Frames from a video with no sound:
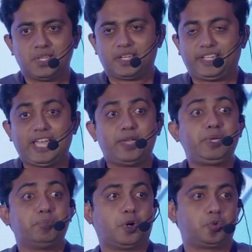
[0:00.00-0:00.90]

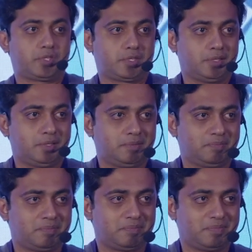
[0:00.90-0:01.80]
gaming mouse,
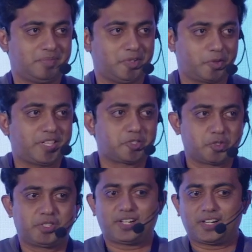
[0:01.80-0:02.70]
okay? So
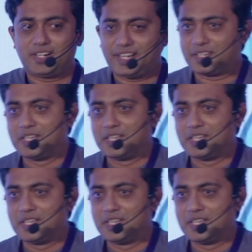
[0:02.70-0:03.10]
there are like